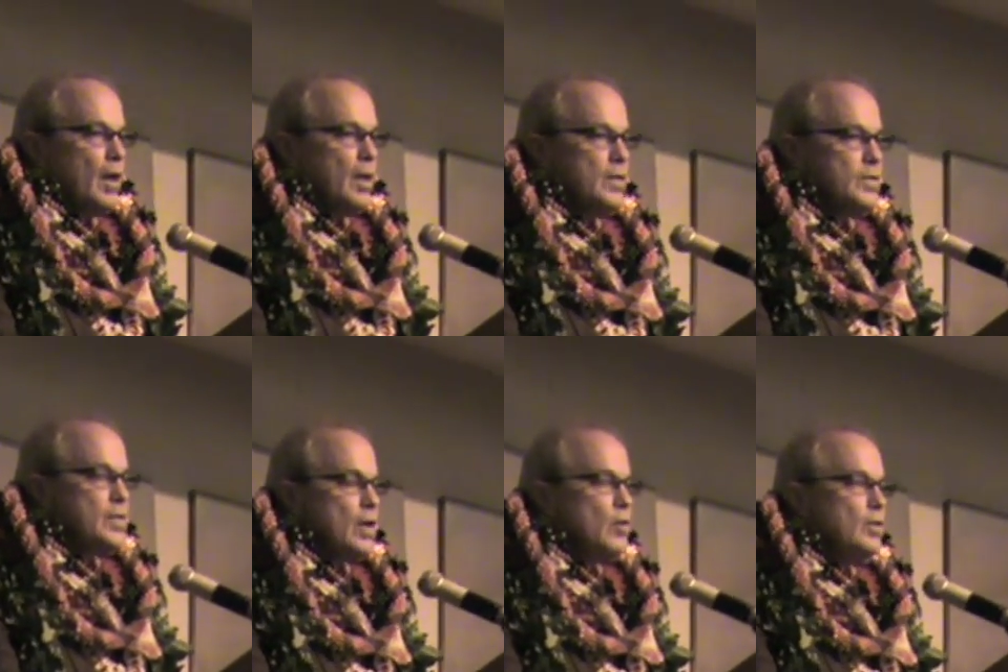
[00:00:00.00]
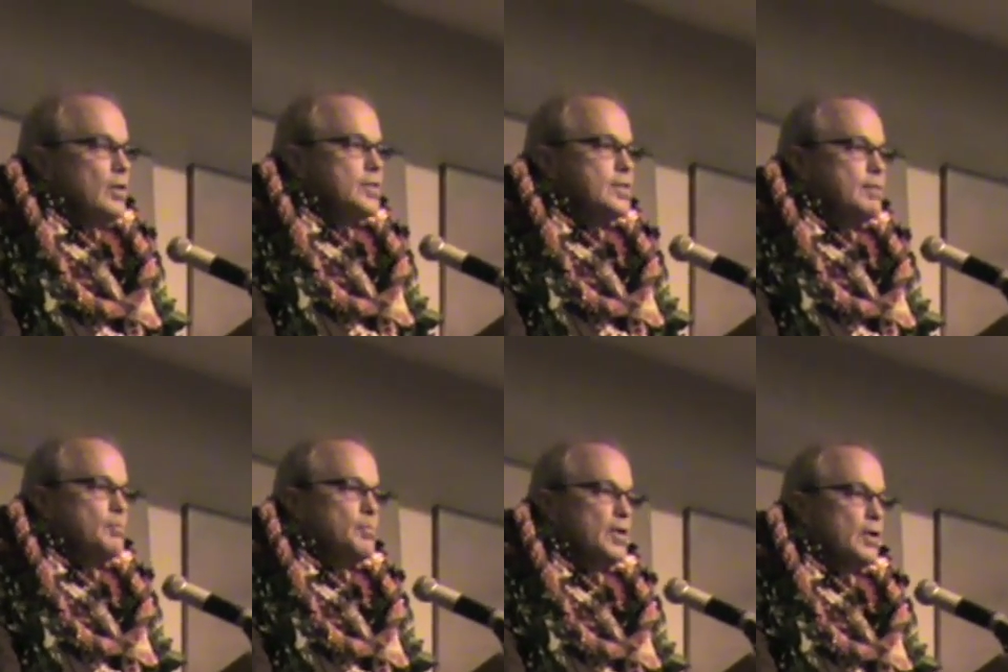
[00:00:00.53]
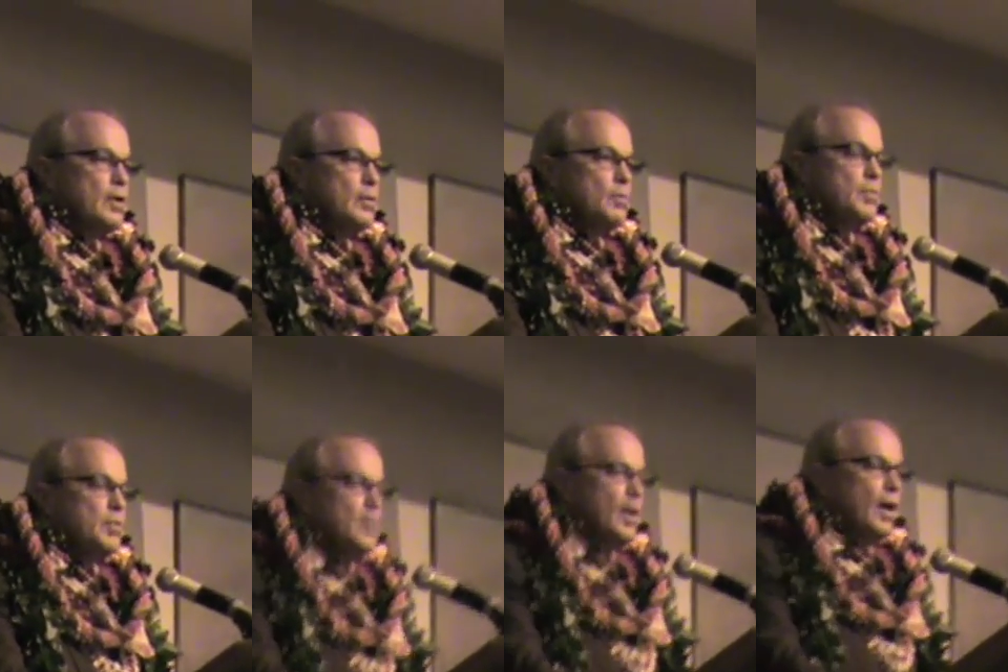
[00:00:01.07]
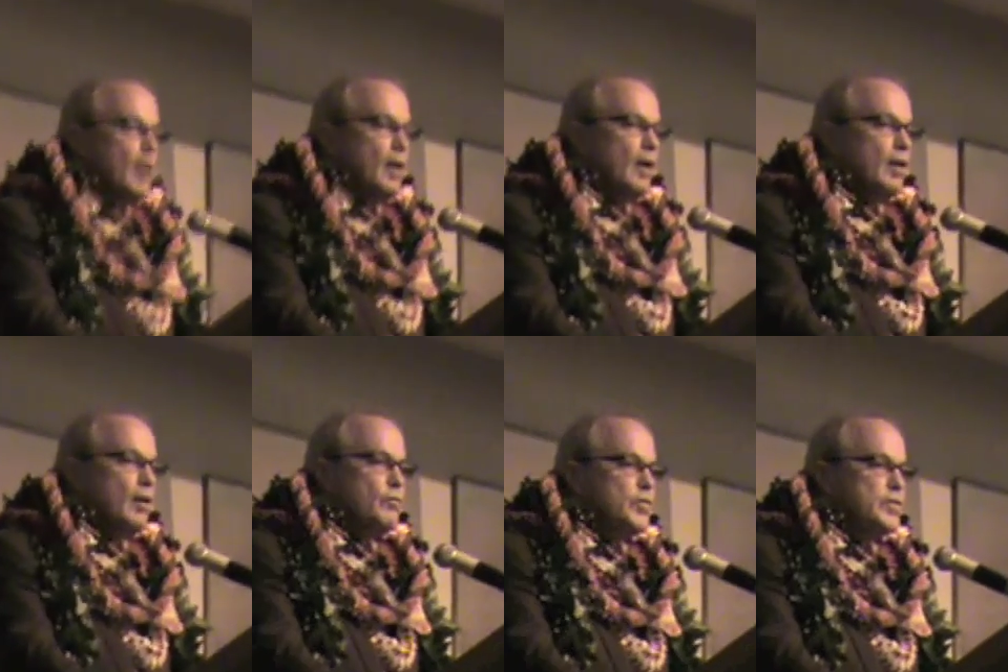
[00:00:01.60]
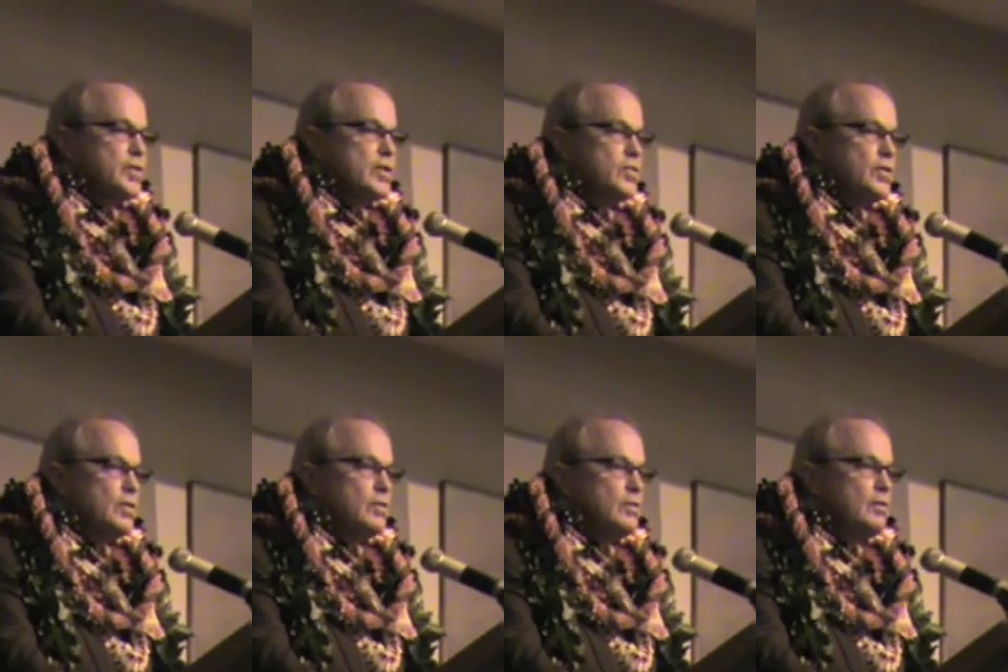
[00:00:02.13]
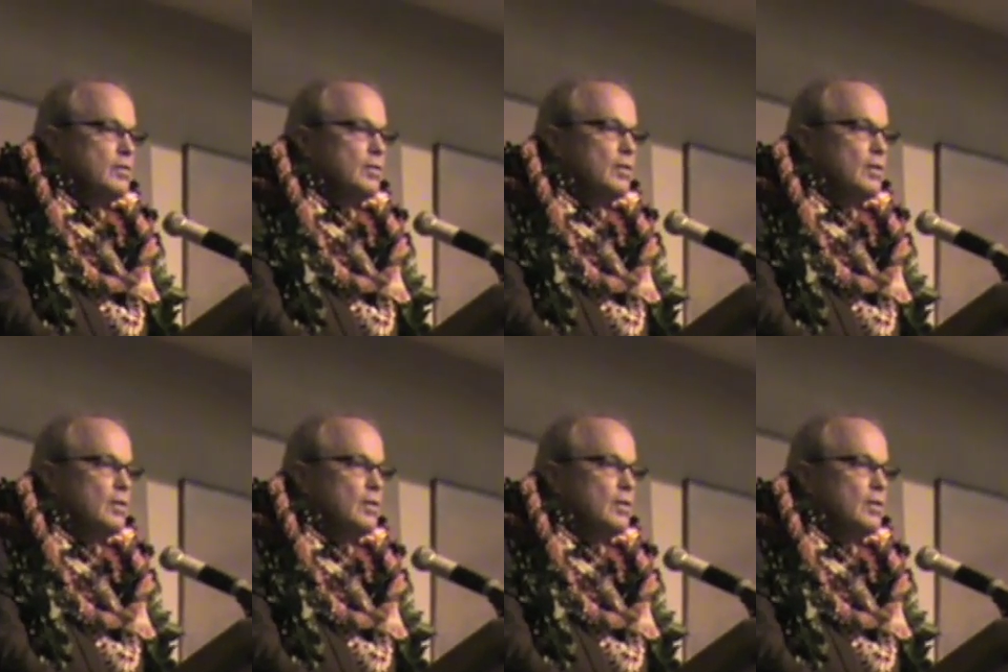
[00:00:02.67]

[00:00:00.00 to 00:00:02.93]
He's not only a superb physician,